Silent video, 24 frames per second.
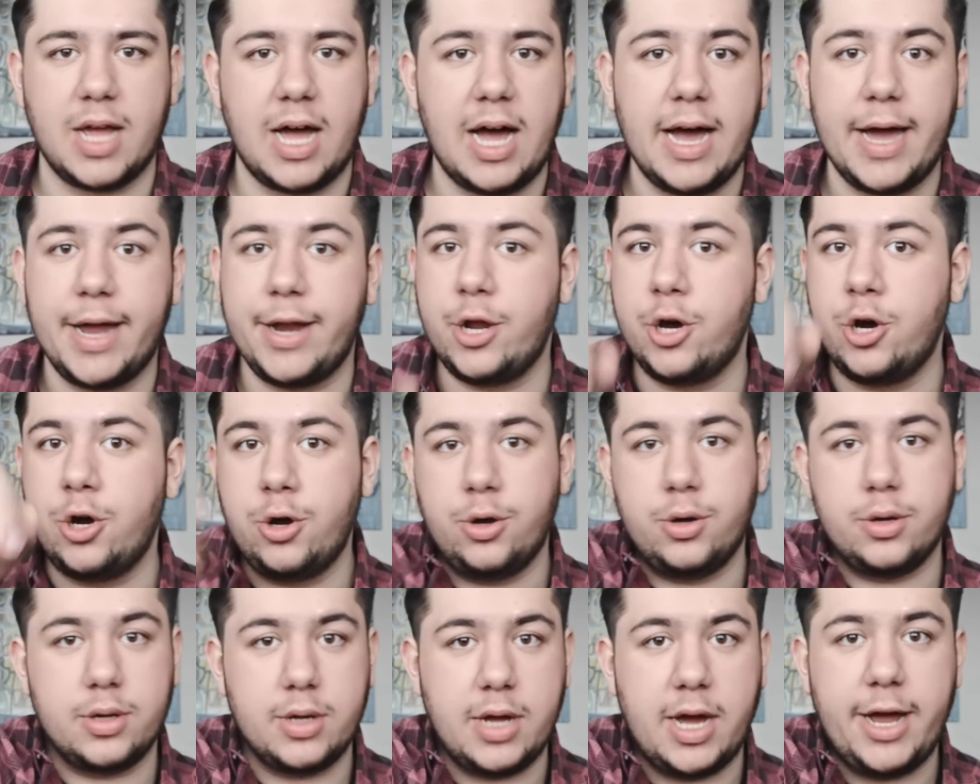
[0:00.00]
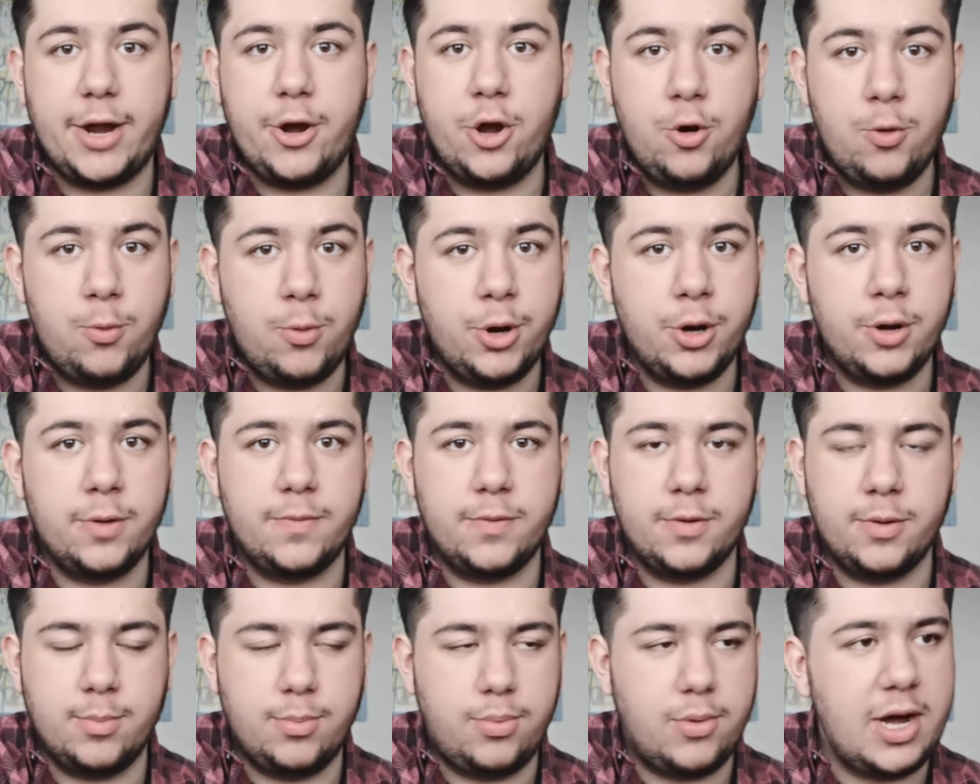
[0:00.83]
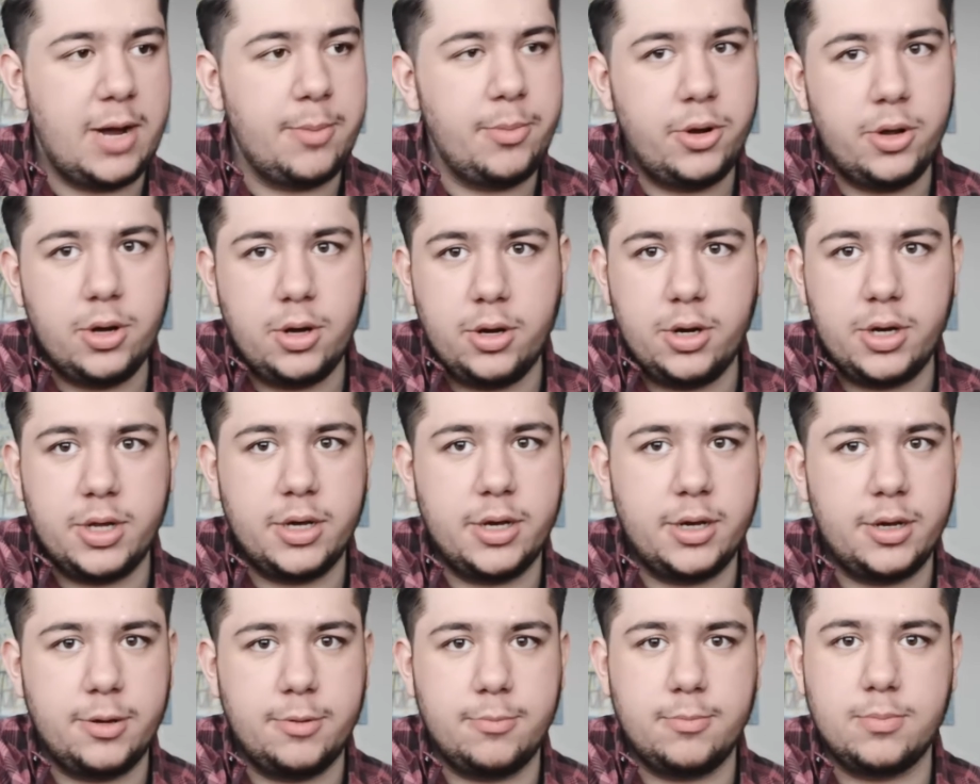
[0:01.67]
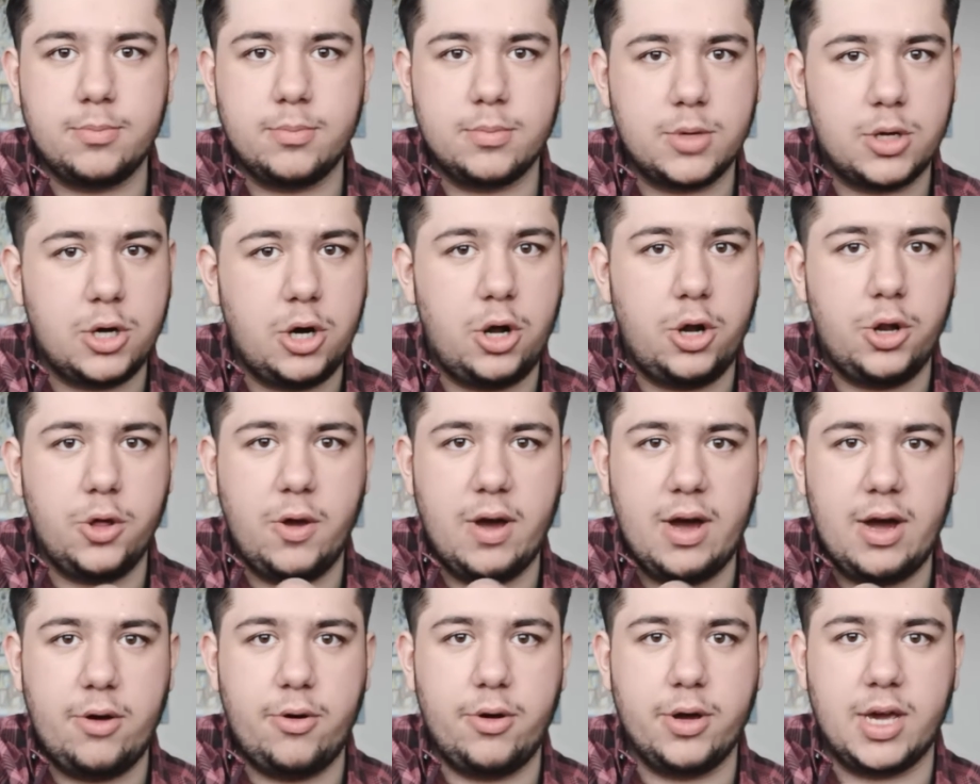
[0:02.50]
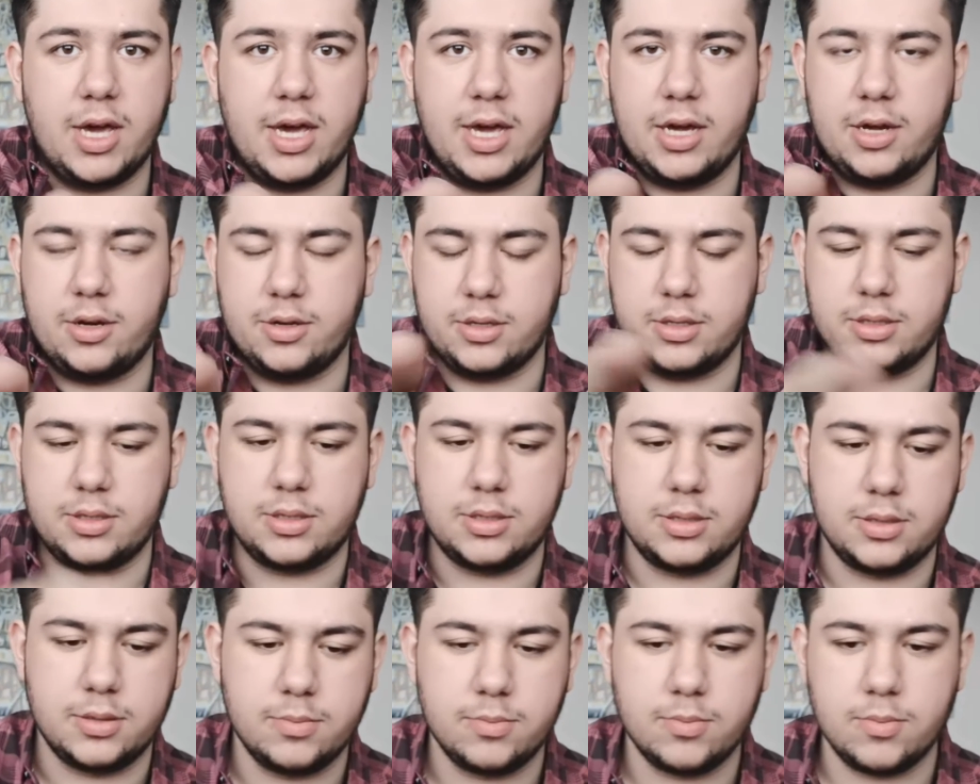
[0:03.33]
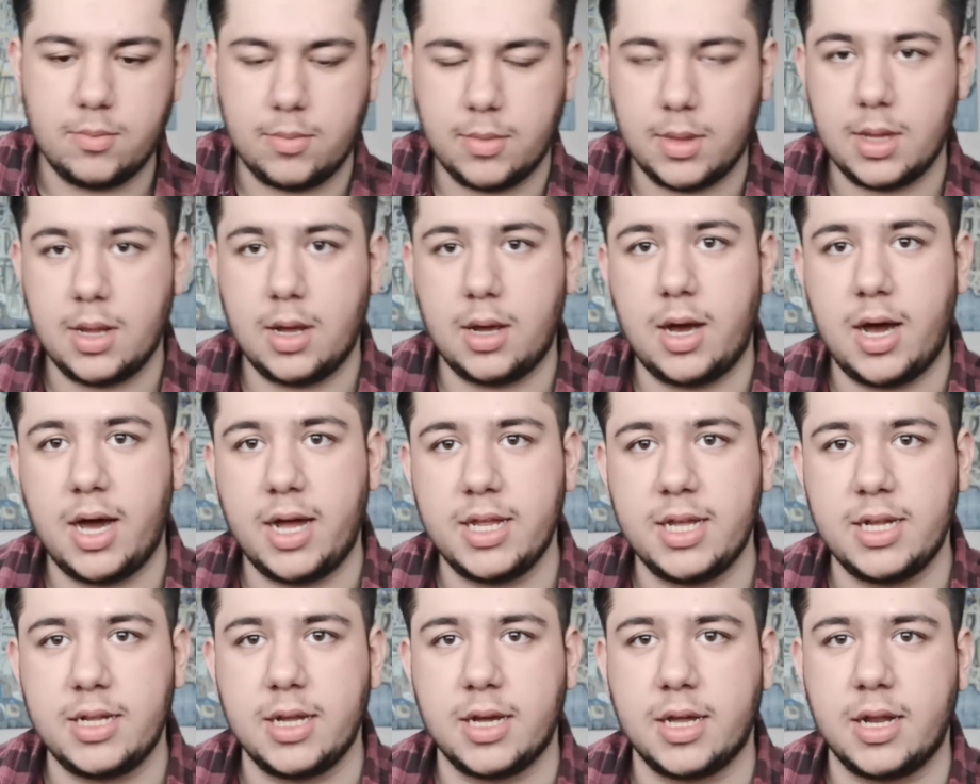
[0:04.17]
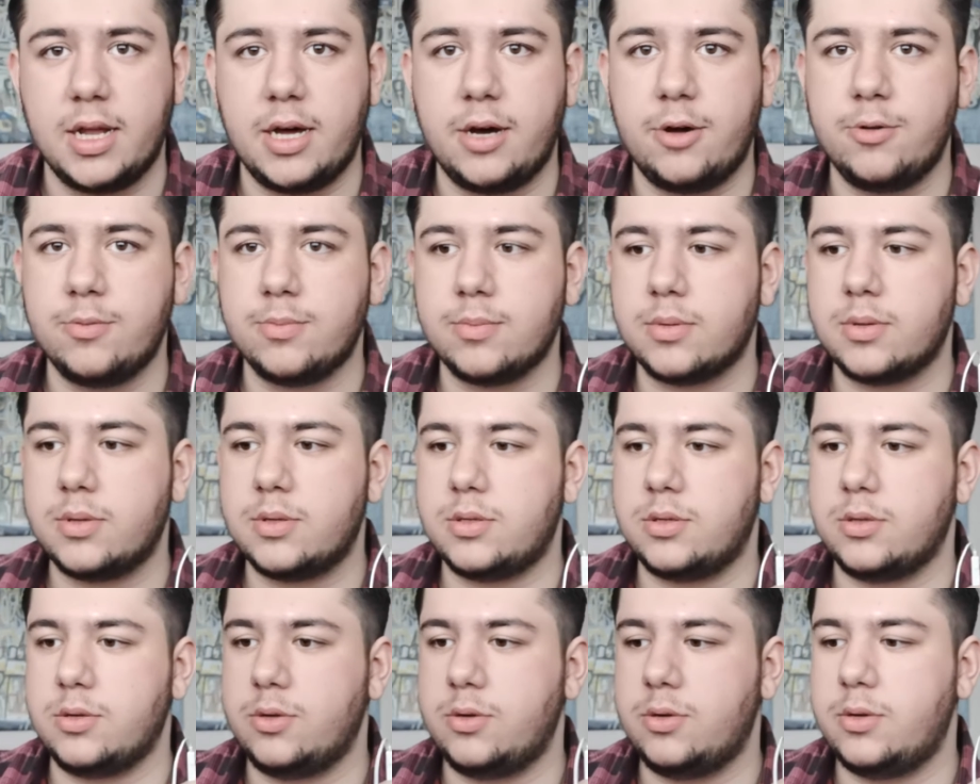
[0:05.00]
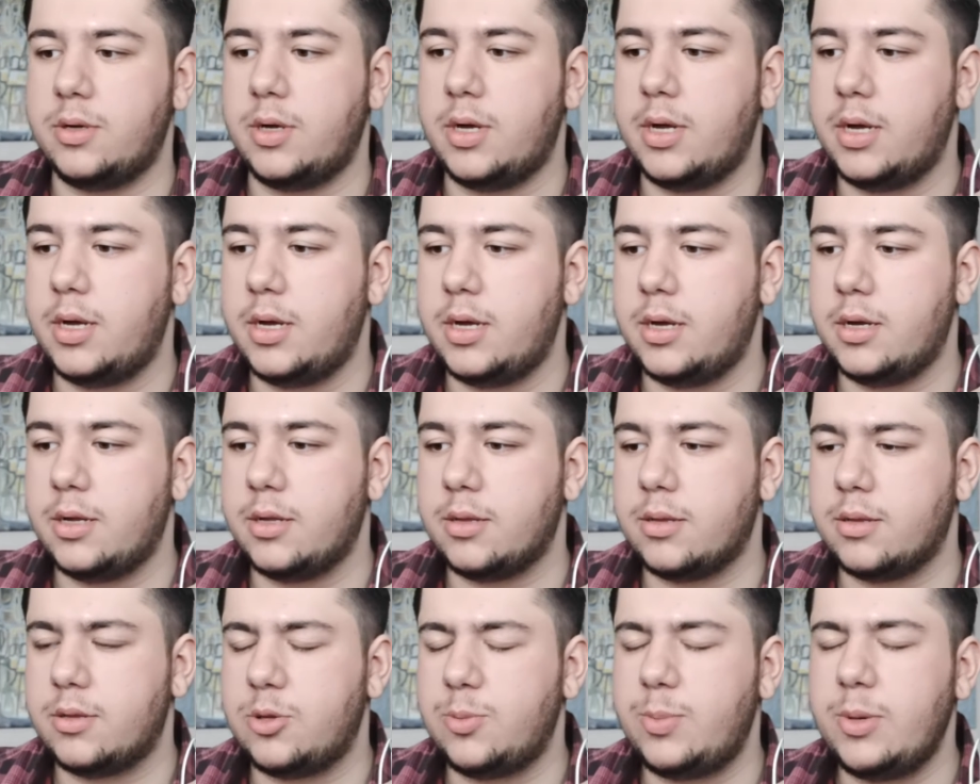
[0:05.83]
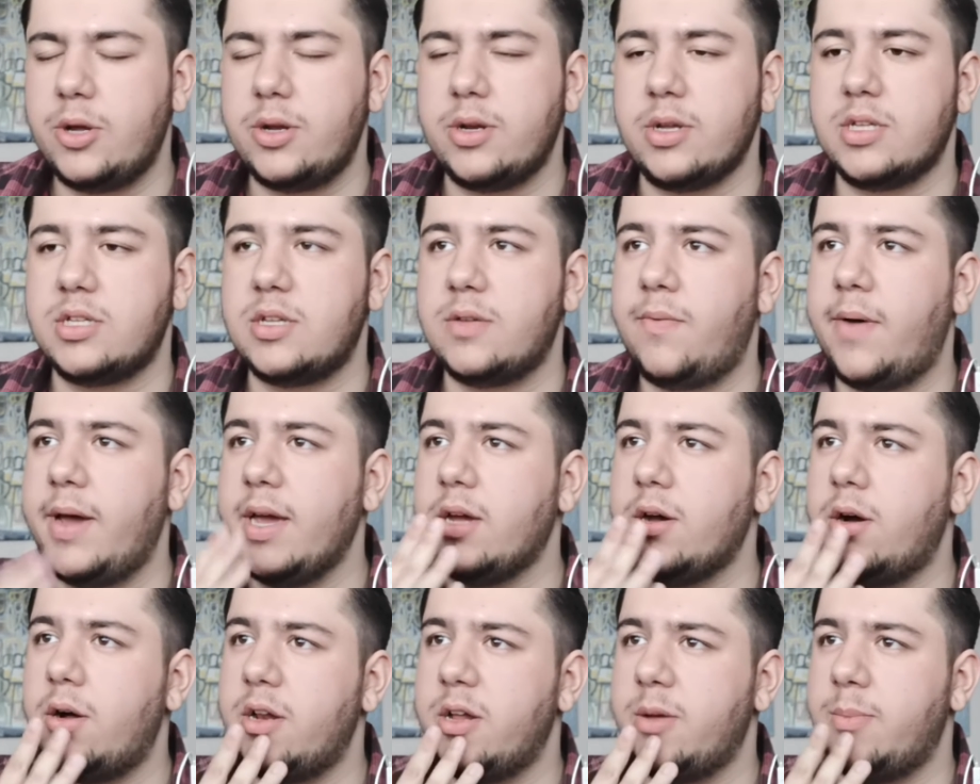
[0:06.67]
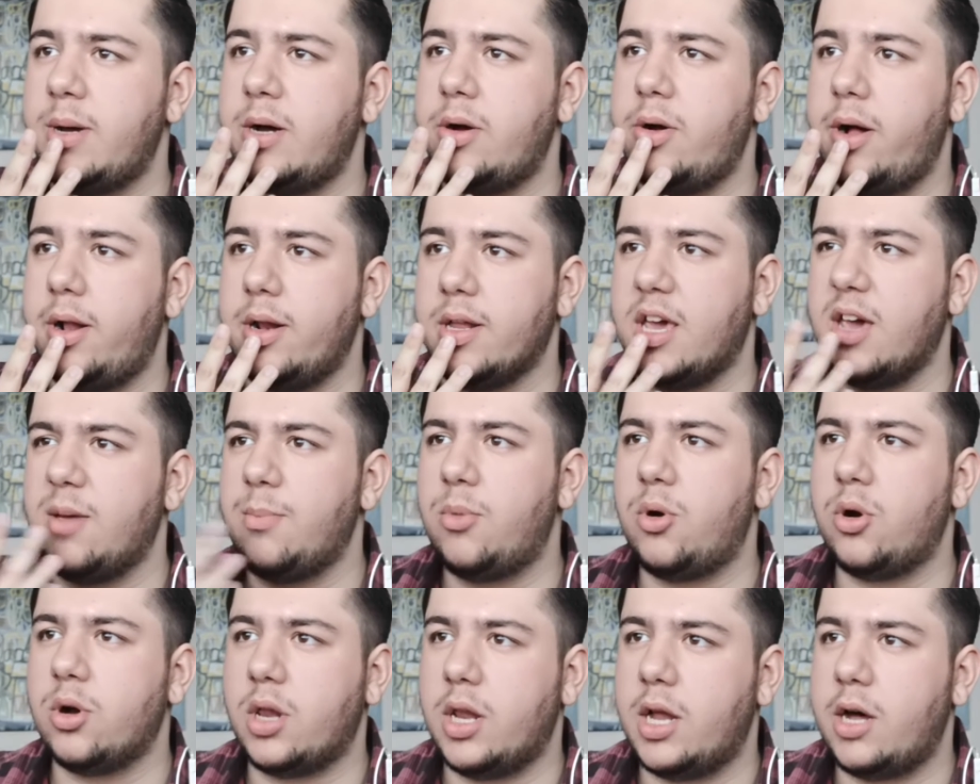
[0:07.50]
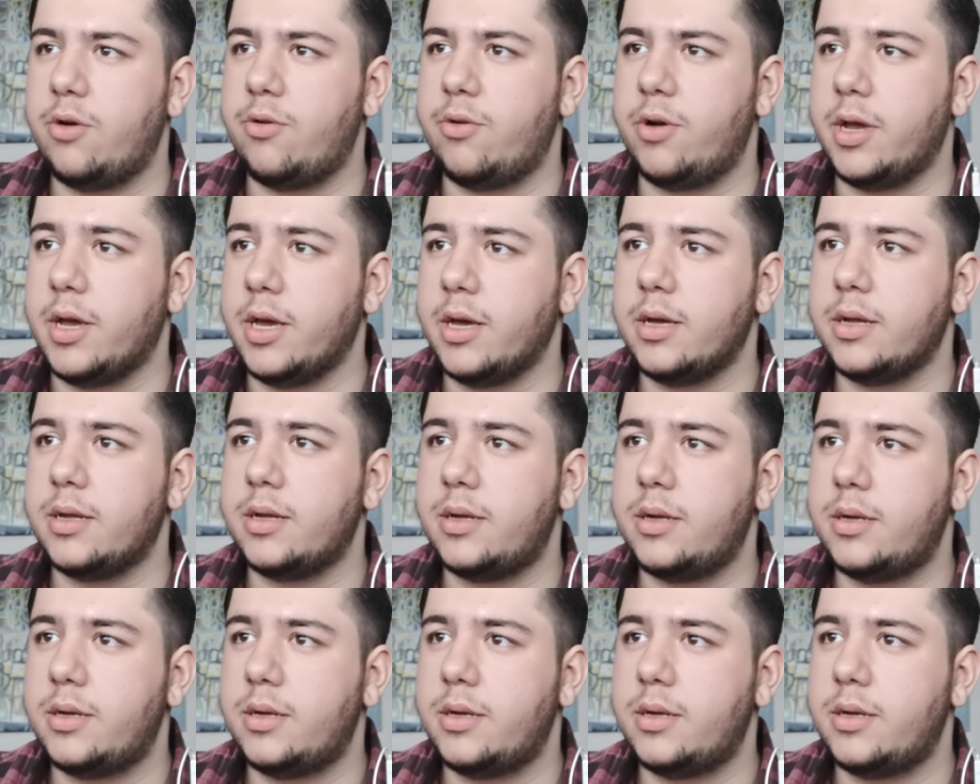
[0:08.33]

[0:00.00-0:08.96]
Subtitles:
I know one of them, but I'm not gonna call you out, okay? Because I need the clout. So to be honest, if I call them out, I'll get more clout, right?